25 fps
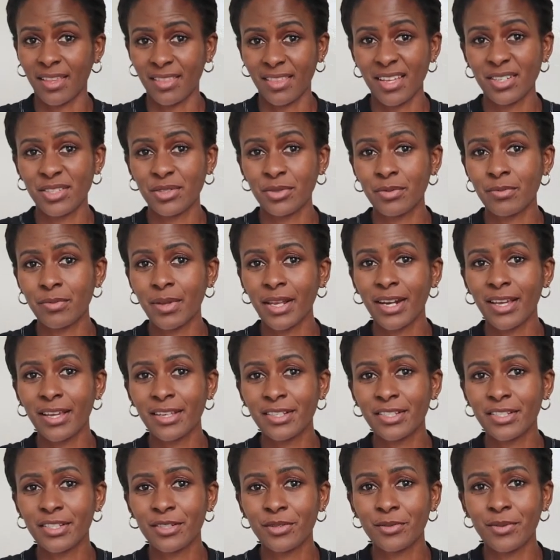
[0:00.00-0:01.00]
that would be an
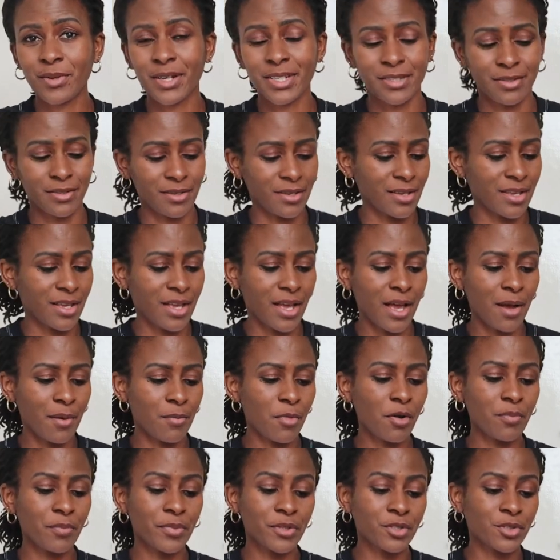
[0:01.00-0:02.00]
ideal one. I'm
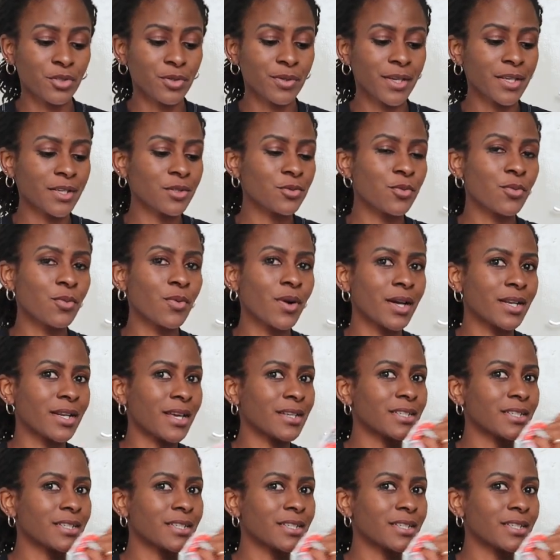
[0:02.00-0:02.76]
hoping to get one.